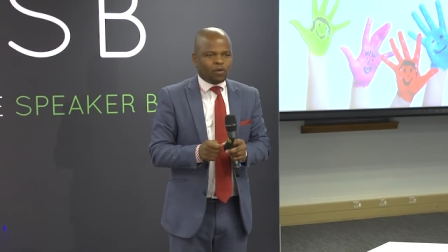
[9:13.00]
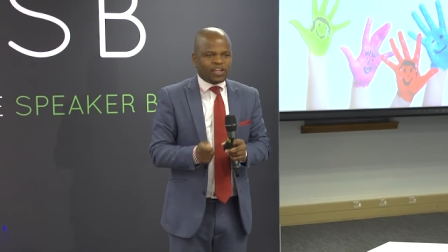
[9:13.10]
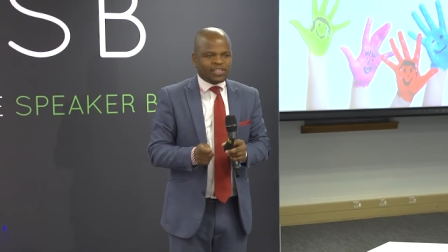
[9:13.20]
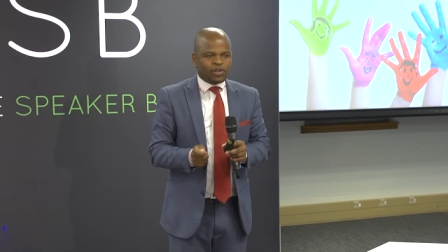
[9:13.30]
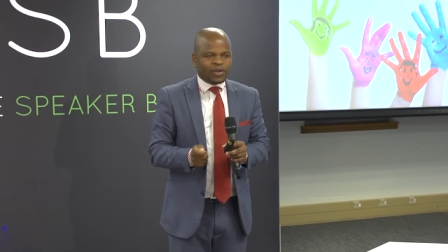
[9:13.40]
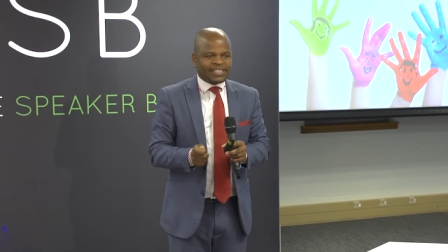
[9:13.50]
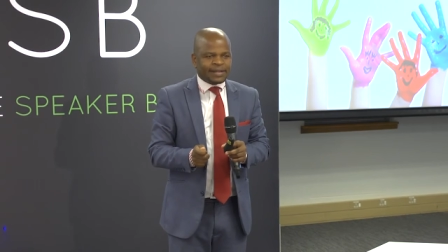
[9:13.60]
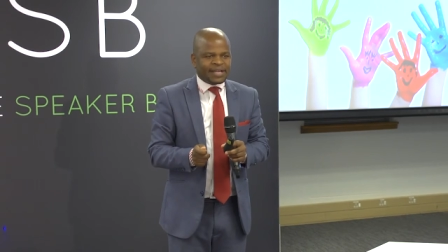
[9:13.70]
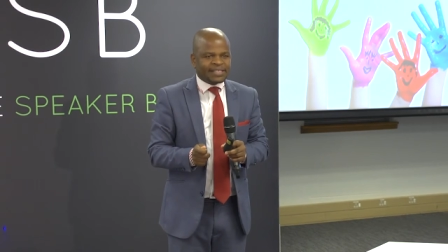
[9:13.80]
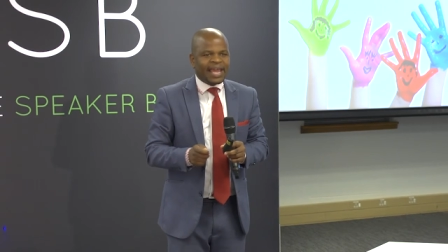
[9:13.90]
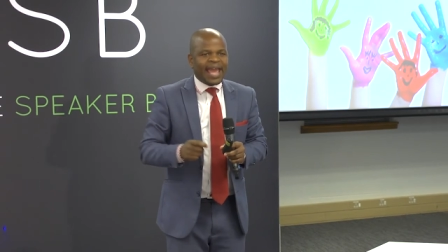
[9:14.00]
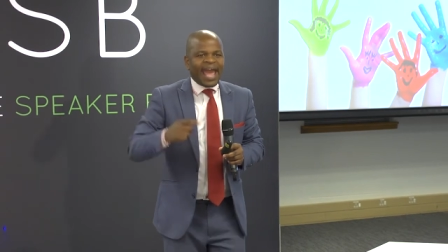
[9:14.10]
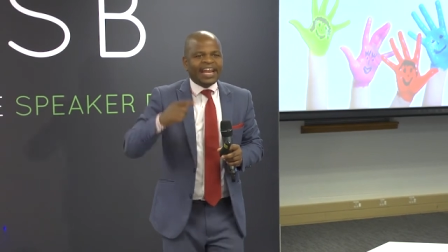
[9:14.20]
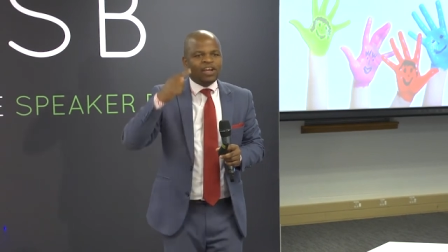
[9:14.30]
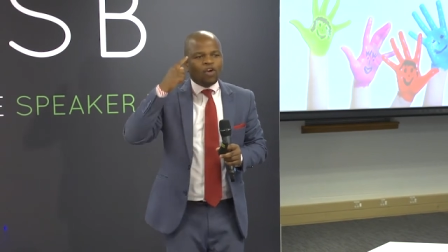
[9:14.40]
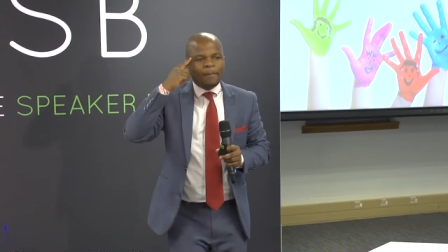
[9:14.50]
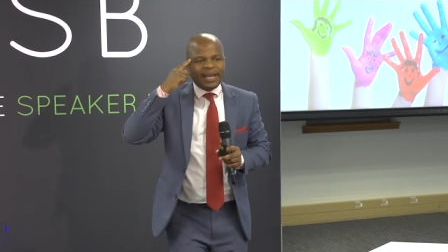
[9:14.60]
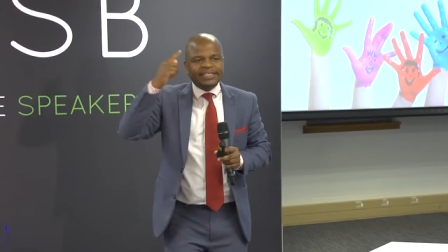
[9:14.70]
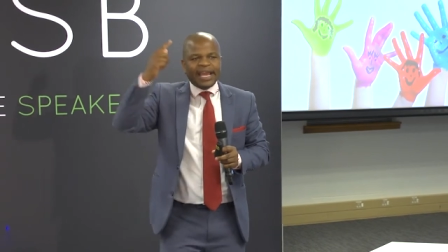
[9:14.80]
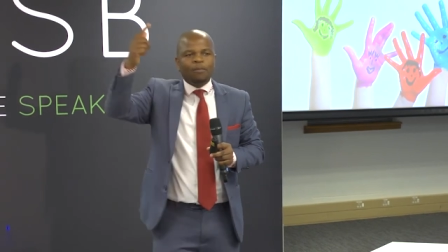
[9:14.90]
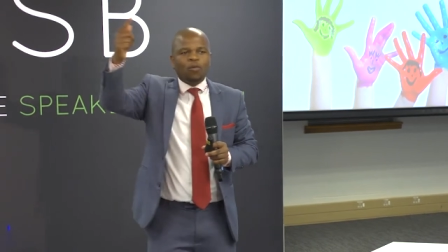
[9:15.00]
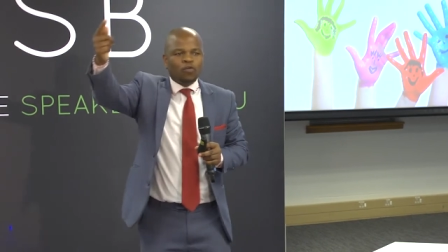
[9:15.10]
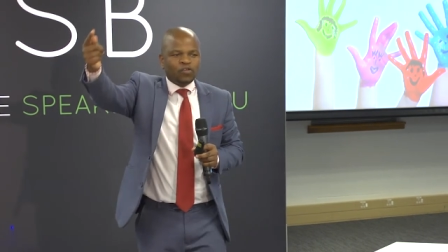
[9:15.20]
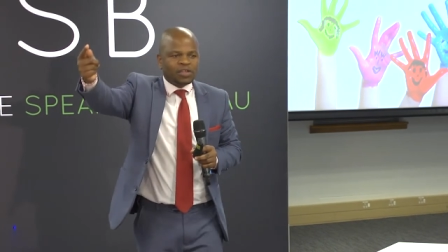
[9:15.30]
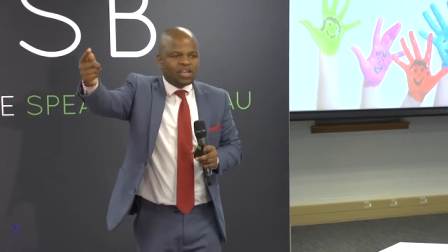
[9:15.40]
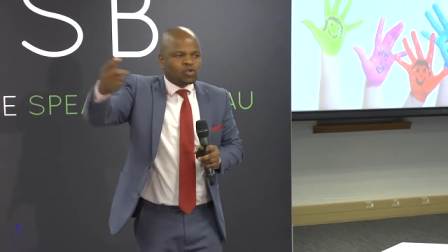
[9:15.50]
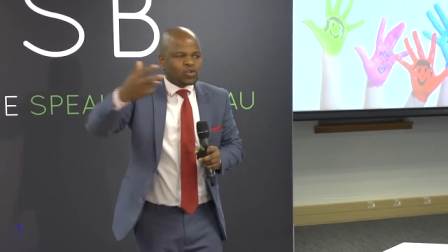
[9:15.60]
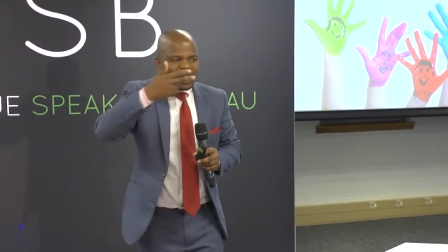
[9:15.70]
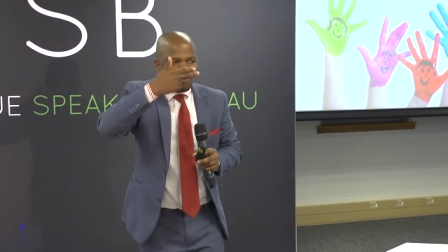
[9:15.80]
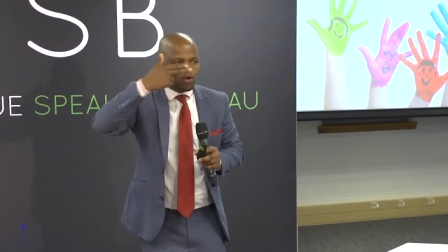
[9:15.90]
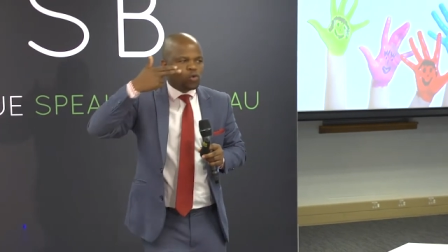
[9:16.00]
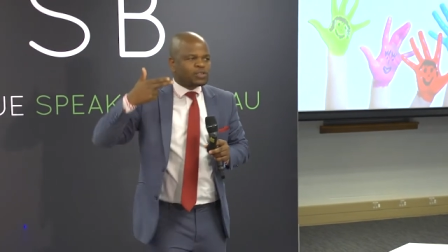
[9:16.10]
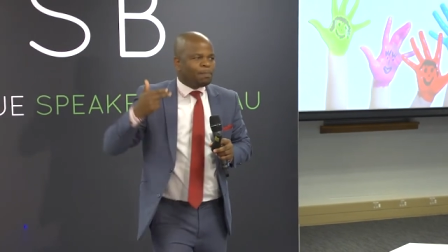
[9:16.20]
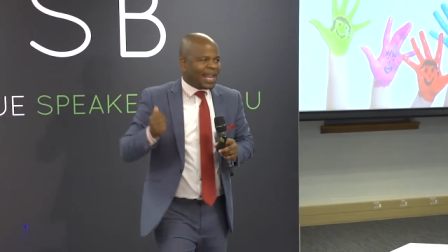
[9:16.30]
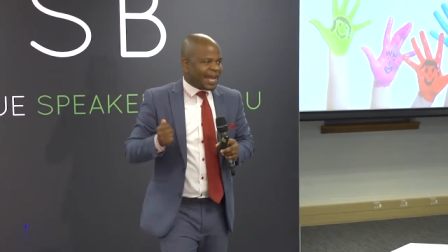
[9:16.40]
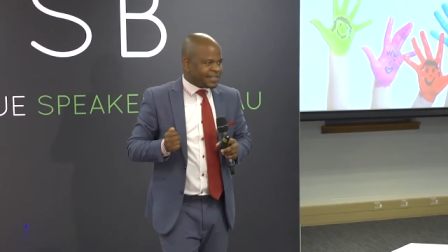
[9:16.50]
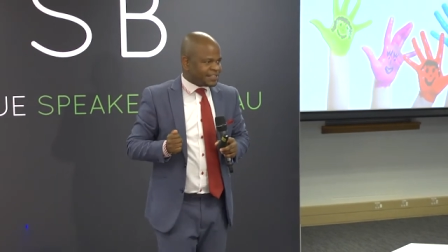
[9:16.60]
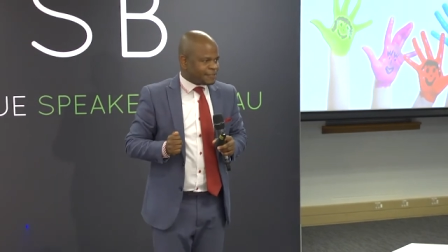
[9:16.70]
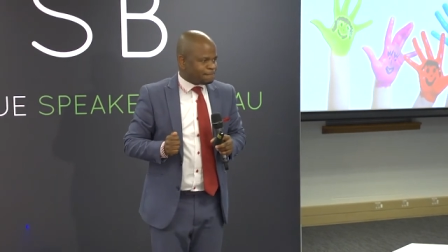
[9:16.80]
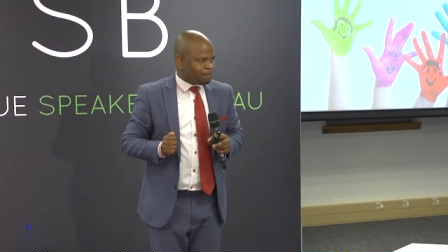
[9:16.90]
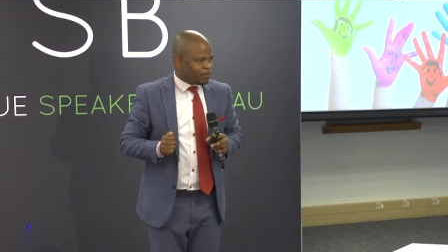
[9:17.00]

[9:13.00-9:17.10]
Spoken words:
obviously, when you SMS, and recommend a movie to someone who's blind.